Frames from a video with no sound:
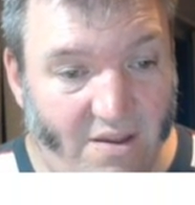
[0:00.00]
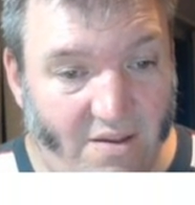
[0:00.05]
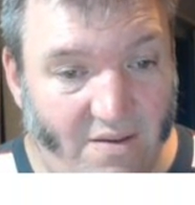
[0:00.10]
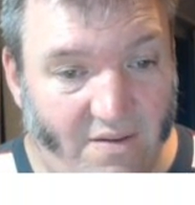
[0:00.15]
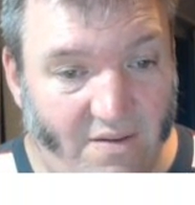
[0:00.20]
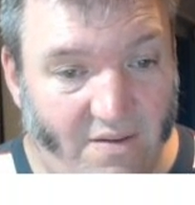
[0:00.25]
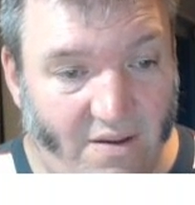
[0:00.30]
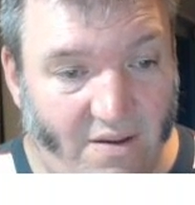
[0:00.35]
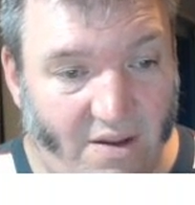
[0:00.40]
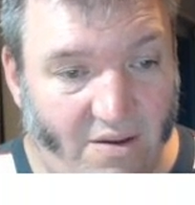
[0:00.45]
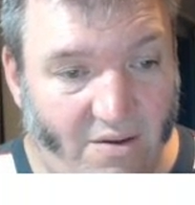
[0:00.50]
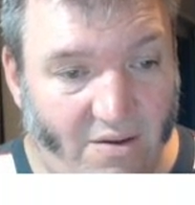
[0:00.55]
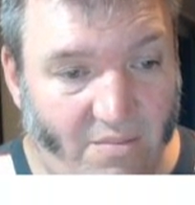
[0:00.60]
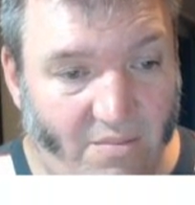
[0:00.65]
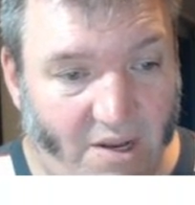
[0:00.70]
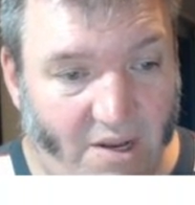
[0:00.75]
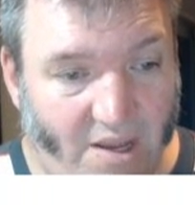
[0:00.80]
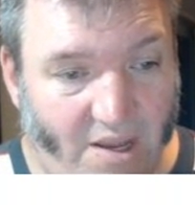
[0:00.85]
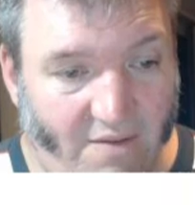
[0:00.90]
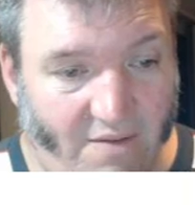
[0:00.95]
So now I'm
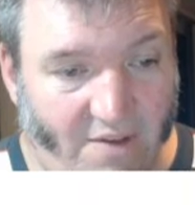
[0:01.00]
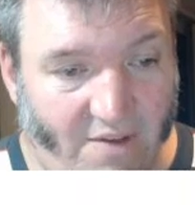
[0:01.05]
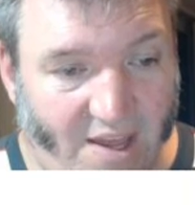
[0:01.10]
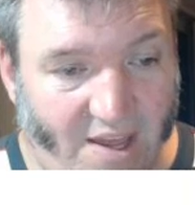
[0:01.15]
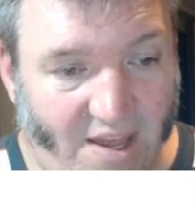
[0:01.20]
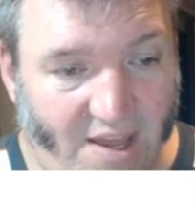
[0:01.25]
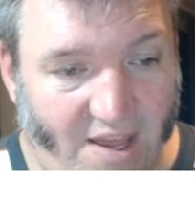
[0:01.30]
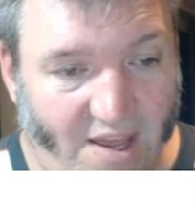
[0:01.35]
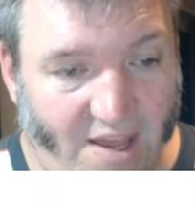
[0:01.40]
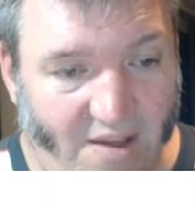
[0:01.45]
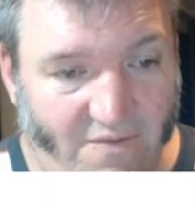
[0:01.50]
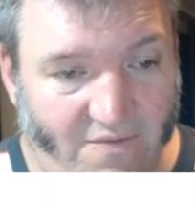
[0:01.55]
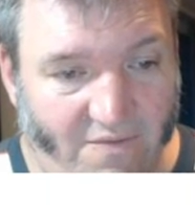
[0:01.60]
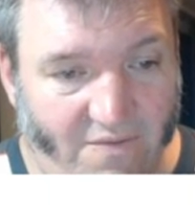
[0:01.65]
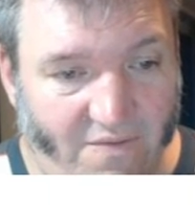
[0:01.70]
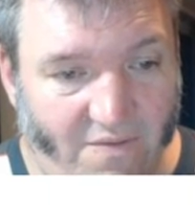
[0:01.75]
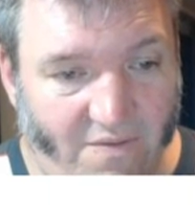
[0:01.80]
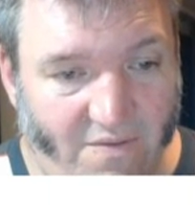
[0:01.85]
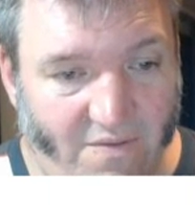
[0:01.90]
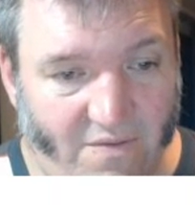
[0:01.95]
going to have a
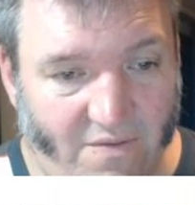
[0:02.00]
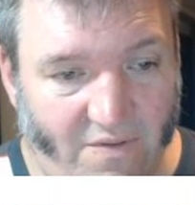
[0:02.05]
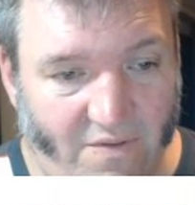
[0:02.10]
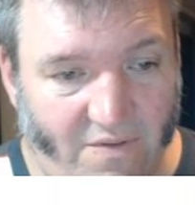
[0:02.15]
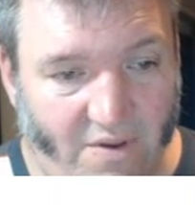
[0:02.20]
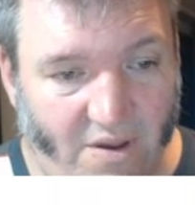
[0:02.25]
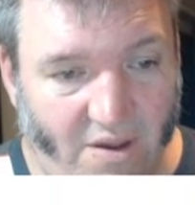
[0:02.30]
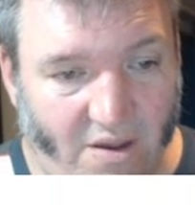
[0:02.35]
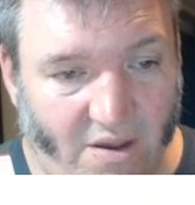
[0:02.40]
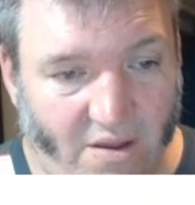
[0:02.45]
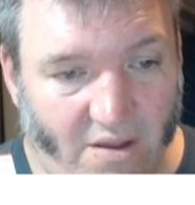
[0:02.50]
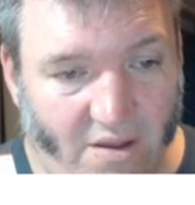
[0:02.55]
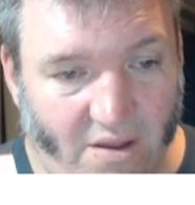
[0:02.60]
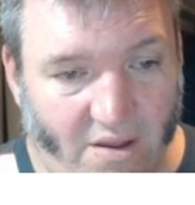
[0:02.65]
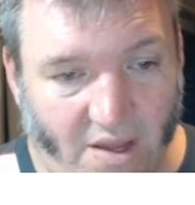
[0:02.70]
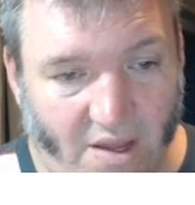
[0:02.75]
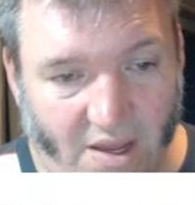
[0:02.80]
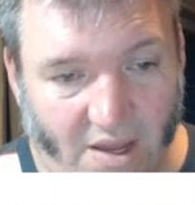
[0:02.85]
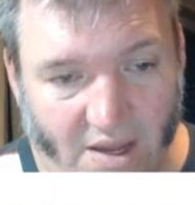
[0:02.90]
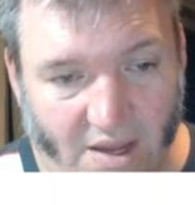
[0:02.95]
half. So
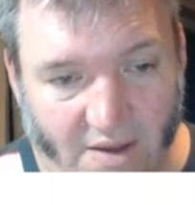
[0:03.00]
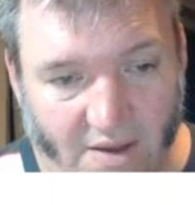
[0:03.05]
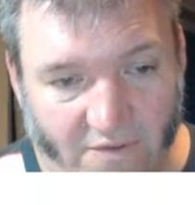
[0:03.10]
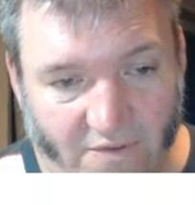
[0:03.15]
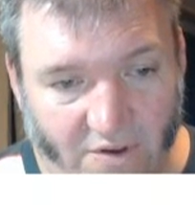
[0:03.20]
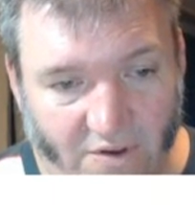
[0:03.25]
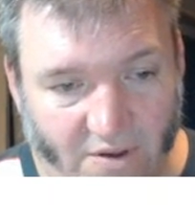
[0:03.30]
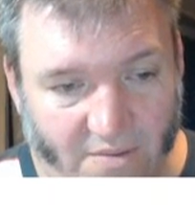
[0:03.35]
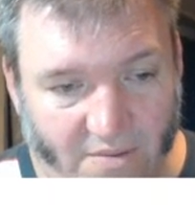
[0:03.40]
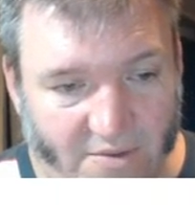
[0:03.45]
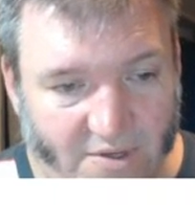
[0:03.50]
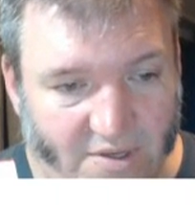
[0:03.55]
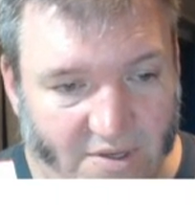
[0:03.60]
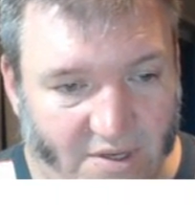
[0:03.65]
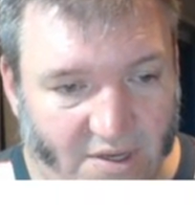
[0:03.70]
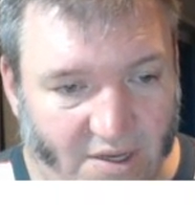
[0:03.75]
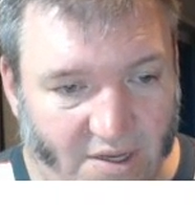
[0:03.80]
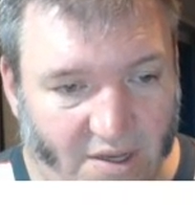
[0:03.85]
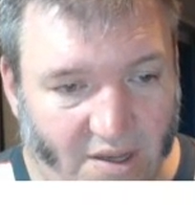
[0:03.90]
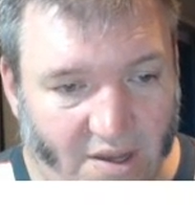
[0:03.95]
a half times this
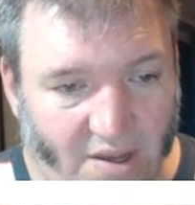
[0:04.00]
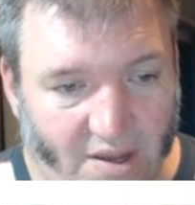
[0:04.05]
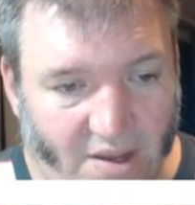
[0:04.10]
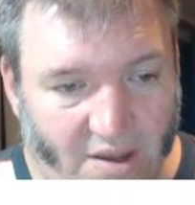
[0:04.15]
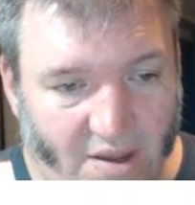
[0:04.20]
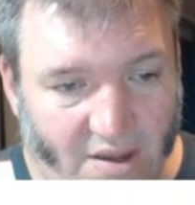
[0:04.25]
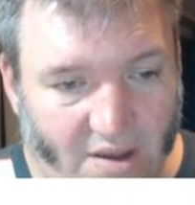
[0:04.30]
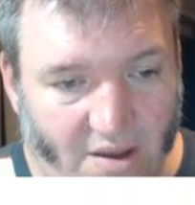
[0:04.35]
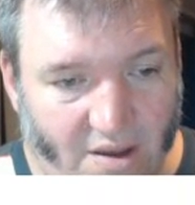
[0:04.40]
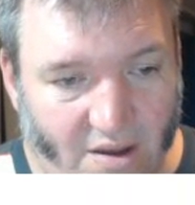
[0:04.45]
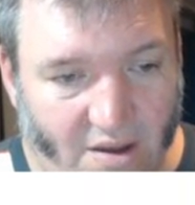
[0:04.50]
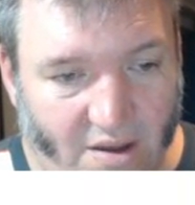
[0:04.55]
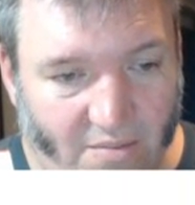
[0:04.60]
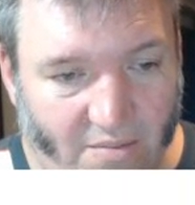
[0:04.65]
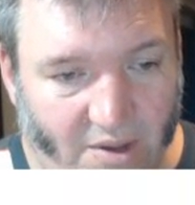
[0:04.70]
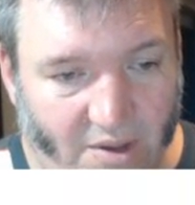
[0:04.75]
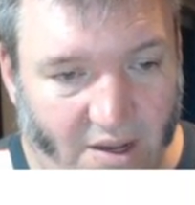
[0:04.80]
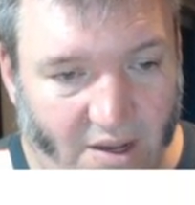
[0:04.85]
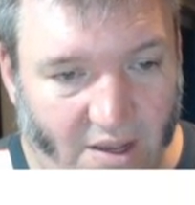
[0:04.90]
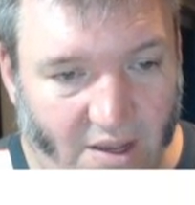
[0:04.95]
thing, I'm
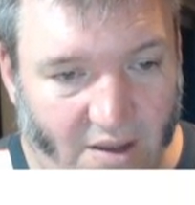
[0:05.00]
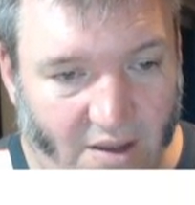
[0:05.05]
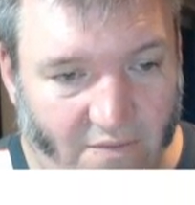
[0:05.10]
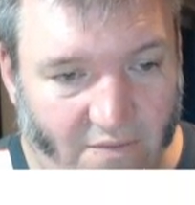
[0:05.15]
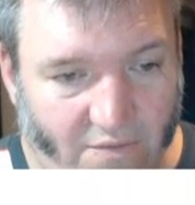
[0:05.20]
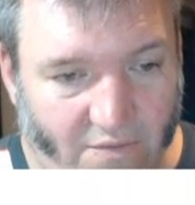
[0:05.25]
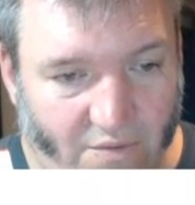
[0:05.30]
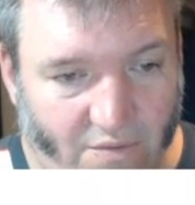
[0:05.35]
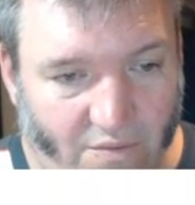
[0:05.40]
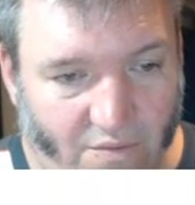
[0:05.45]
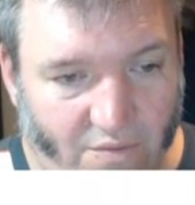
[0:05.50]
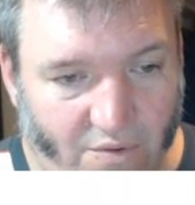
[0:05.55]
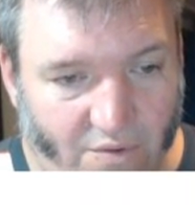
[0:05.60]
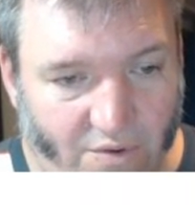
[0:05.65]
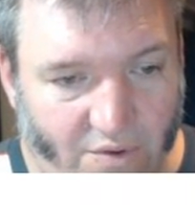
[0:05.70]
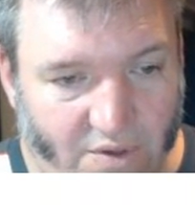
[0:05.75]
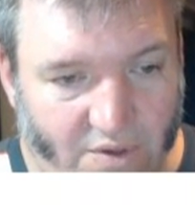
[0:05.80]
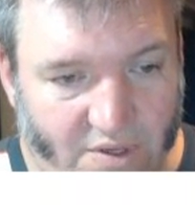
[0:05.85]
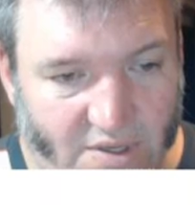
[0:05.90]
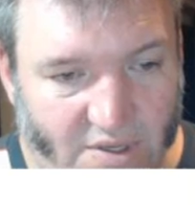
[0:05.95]
going to have
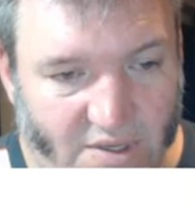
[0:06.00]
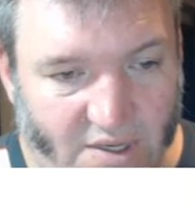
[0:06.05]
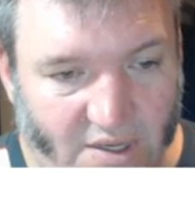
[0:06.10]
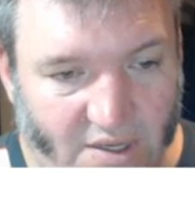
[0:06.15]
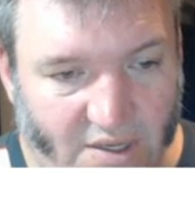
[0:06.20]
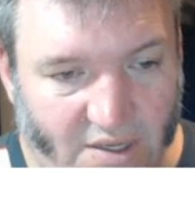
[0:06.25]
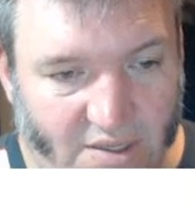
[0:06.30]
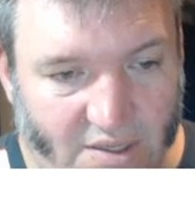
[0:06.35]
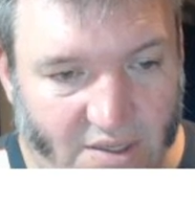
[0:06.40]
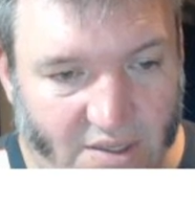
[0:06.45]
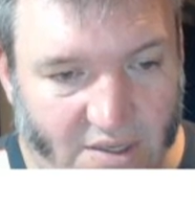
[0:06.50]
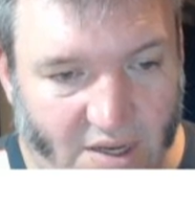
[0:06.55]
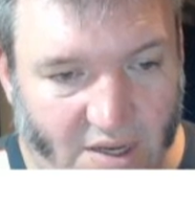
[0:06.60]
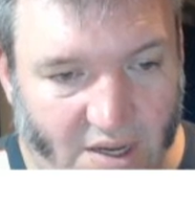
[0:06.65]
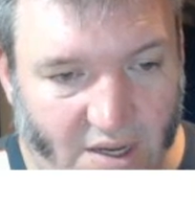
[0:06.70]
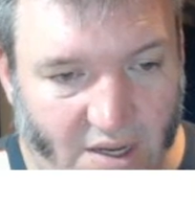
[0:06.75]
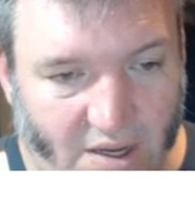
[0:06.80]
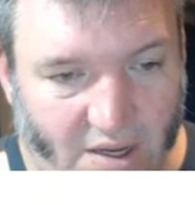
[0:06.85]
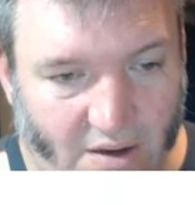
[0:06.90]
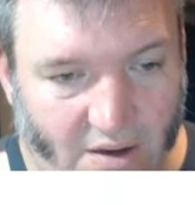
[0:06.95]
root 6
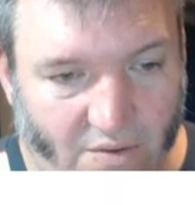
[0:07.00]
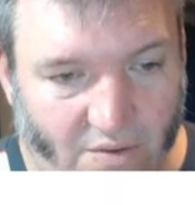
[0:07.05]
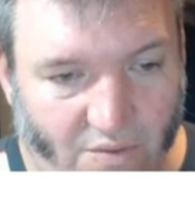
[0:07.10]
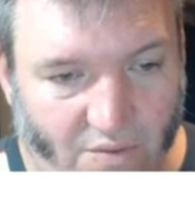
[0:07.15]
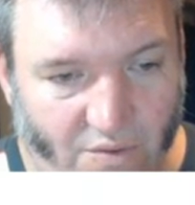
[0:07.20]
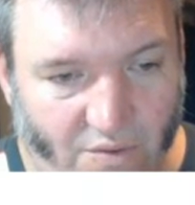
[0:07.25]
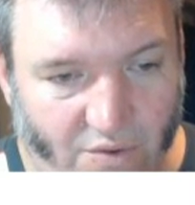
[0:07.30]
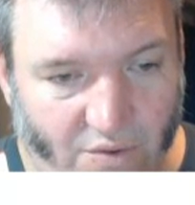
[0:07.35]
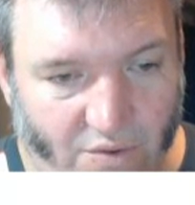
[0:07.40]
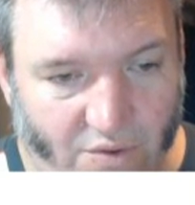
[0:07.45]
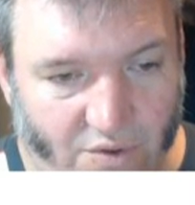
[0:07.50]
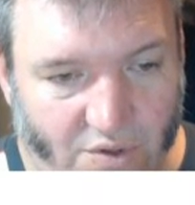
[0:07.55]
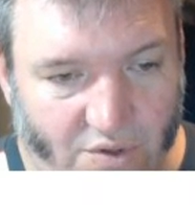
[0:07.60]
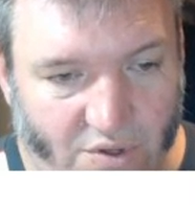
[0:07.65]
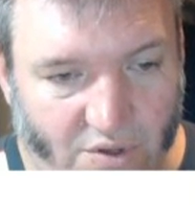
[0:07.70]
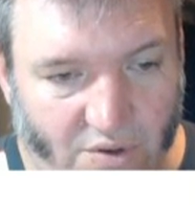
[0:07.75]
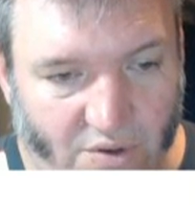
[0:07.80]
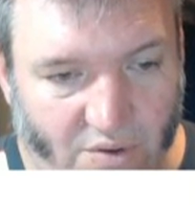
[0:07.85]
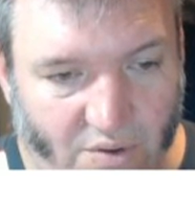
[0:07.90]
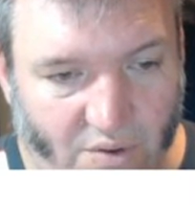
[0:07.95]
take root
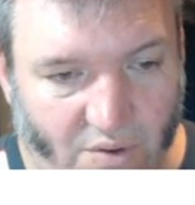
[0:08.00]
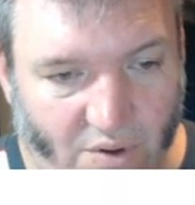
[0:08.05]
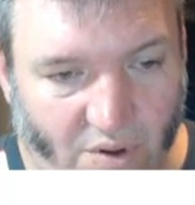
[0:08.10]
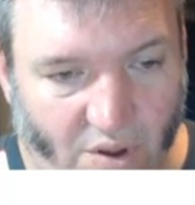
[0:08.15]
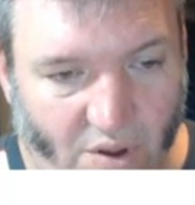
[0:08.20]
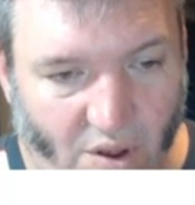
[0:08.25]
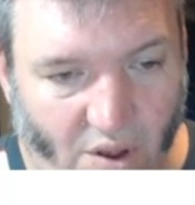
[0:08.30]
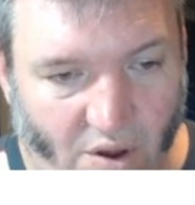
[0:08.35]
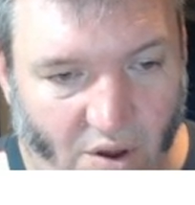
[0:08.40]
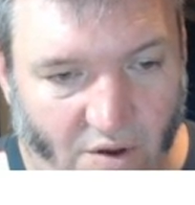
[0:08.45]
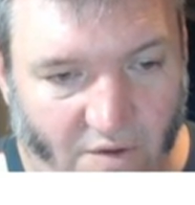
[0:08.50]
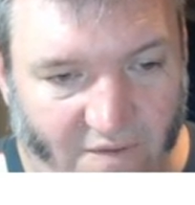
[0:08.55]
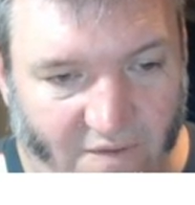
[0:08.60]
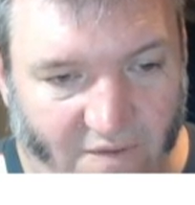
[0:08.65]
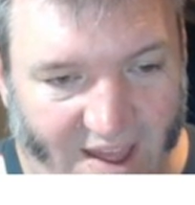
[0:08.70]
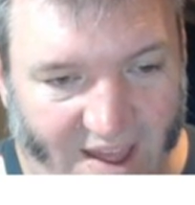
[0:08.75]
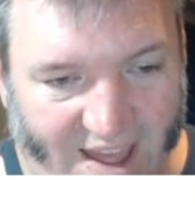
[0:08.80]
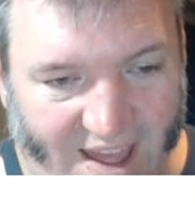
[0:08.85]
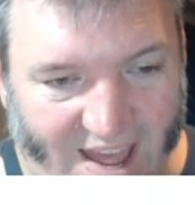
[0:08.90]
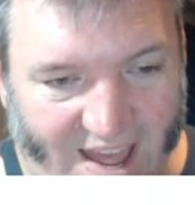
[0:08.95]
2 over
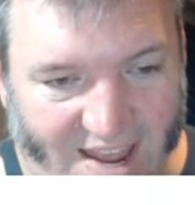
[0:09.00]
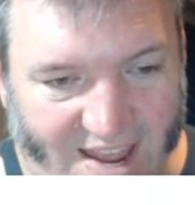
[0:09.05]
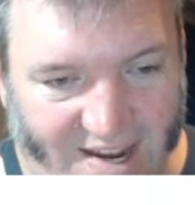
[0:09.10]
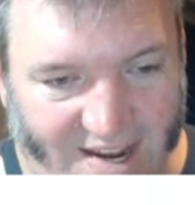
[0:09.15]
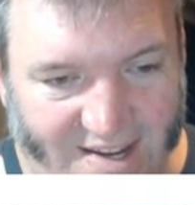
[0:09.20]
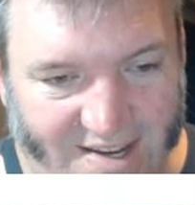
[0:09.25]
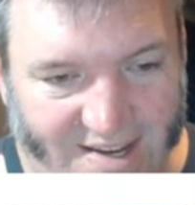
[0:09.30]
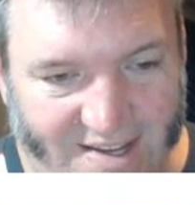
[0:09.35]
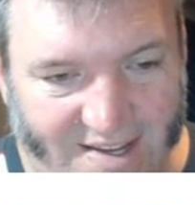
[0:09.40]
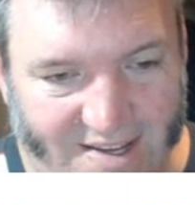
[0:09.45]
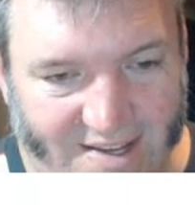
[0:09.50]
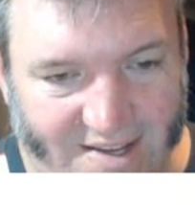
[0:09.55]
8